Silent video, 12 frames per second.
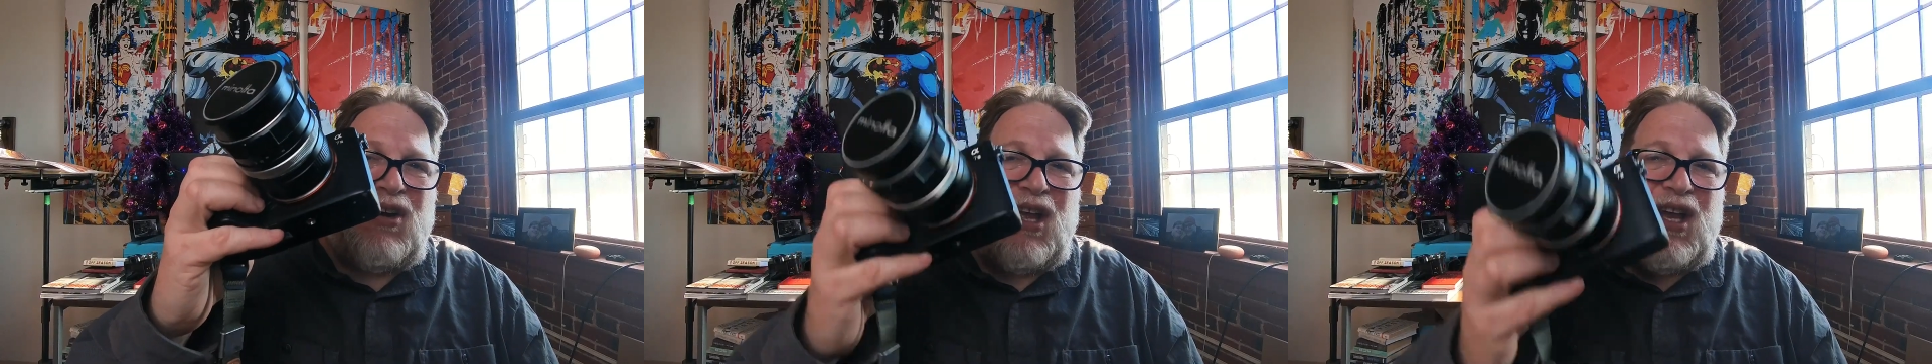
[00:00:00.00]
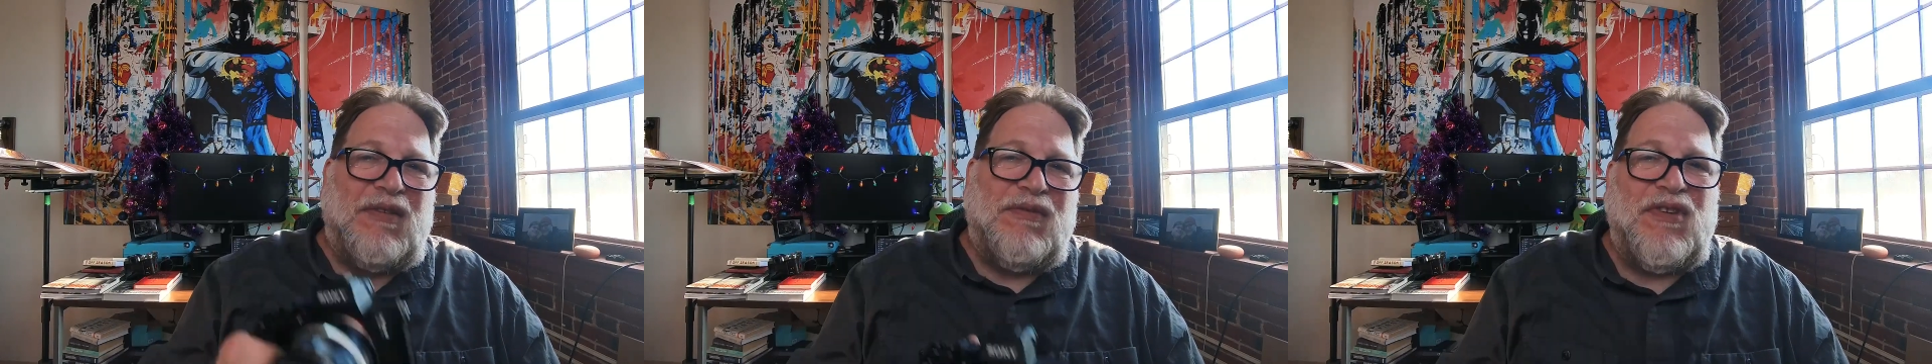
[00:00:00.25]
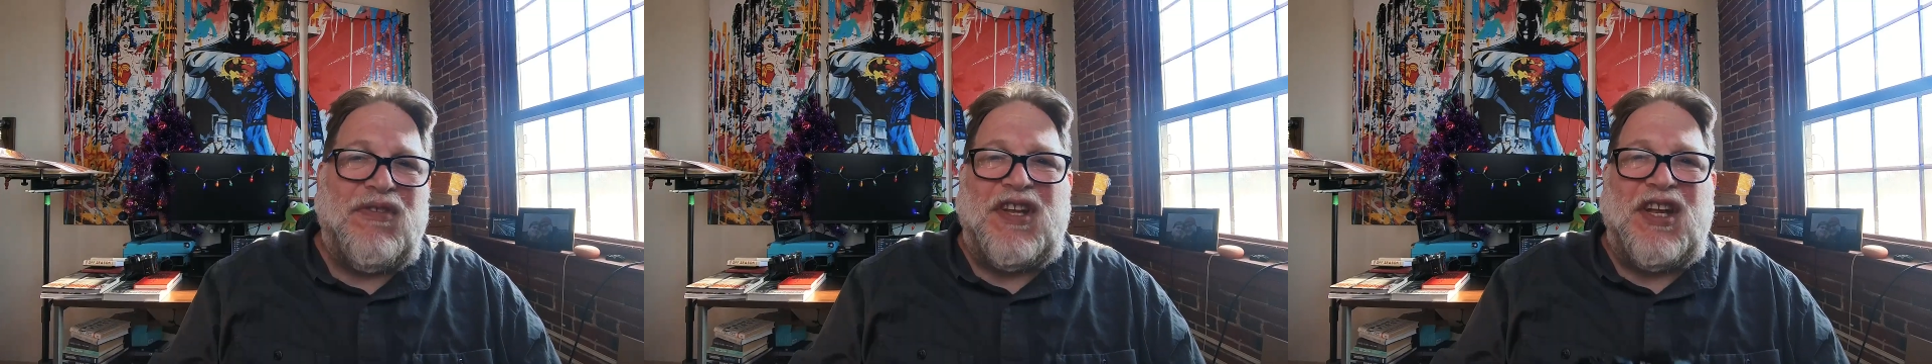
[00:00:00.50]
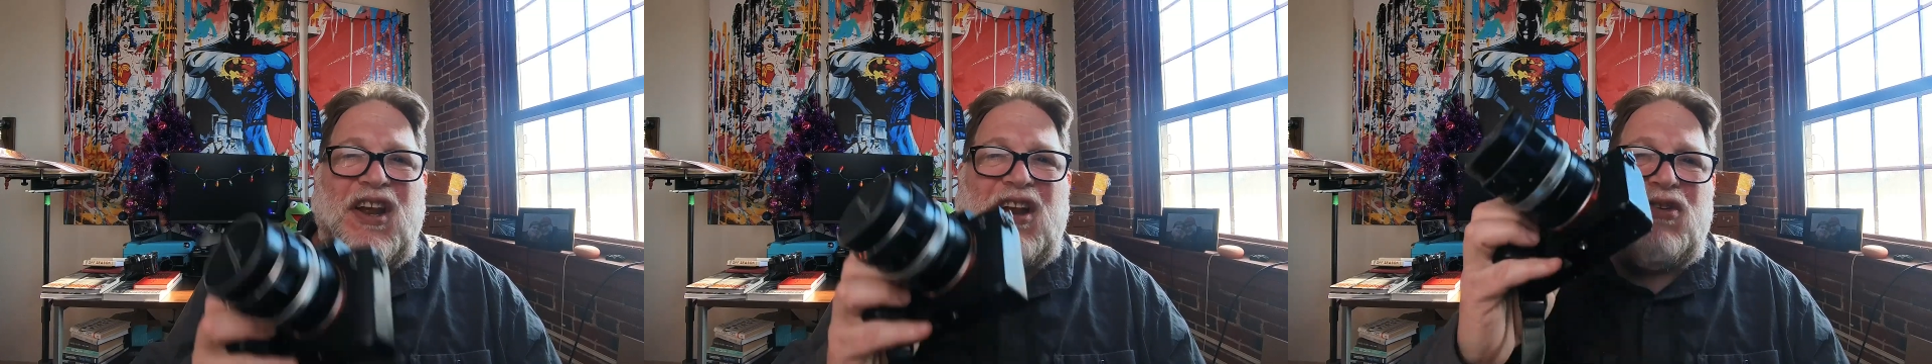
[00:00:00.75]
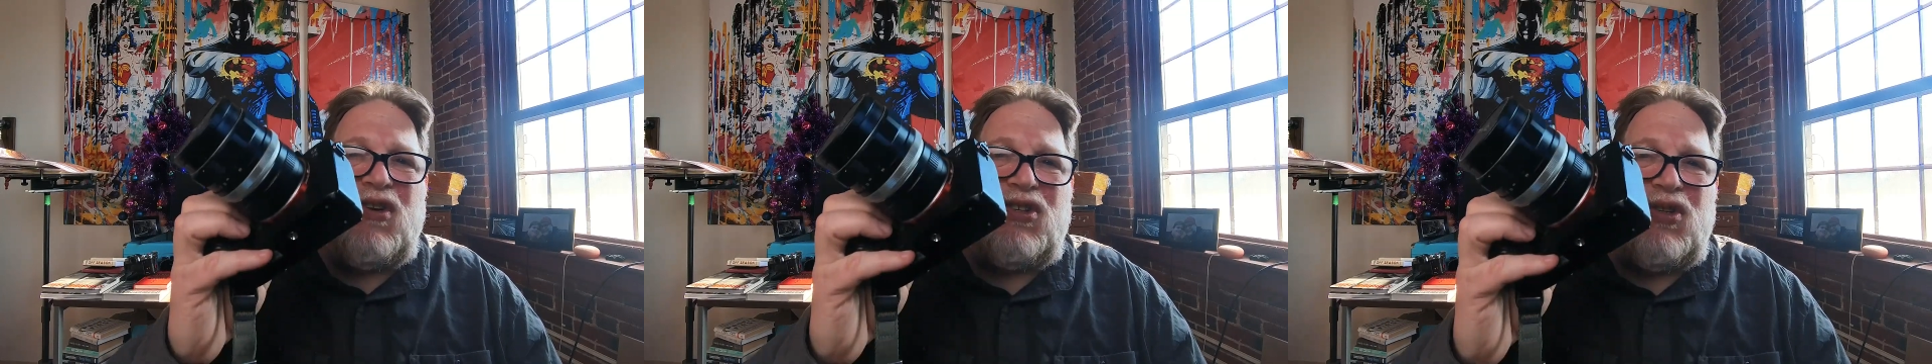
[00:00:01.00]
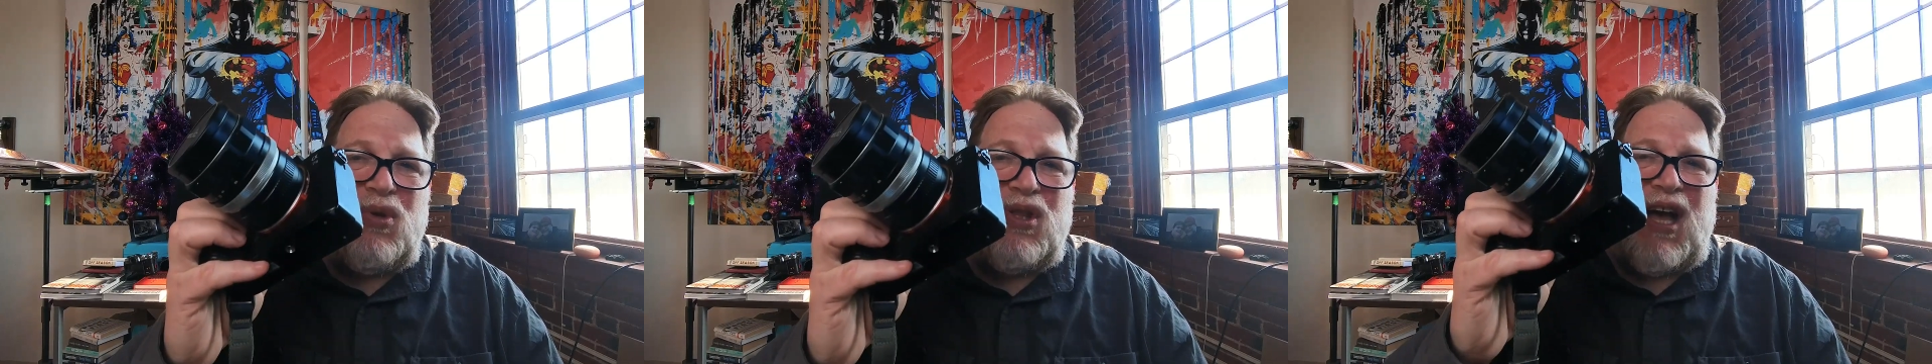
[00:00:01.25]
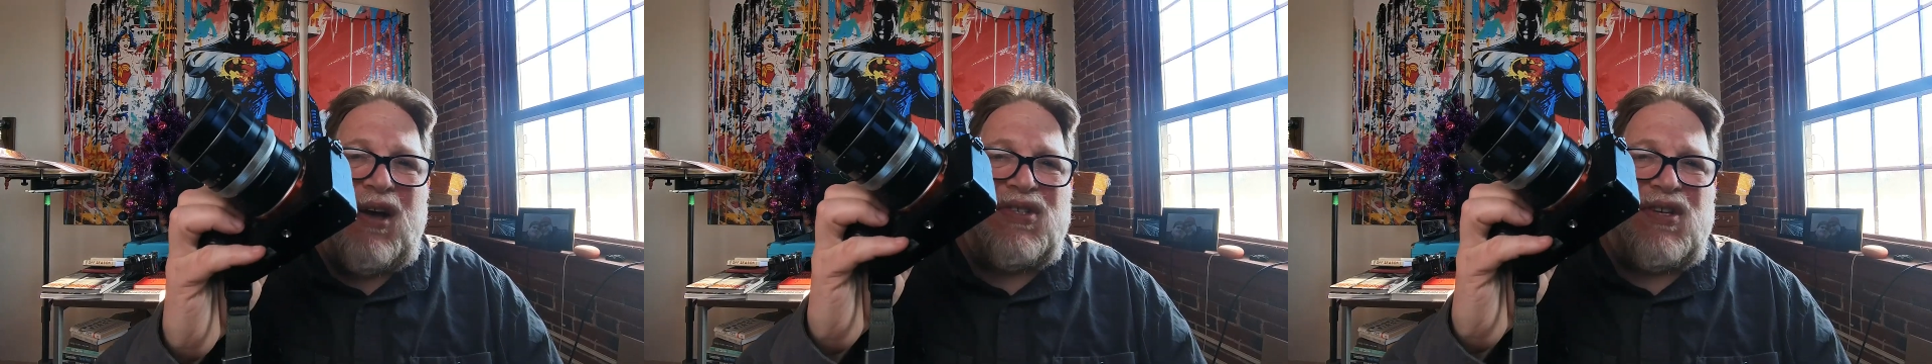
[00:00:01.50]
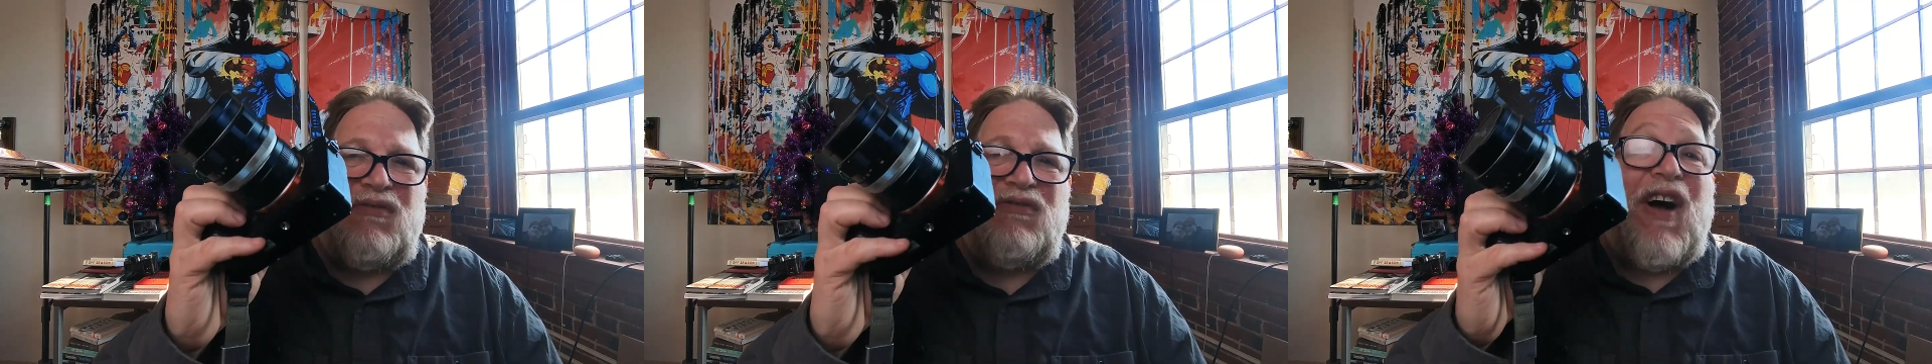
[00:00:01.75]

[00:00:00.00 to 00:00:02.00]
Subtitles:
are like $1,500, $2,000,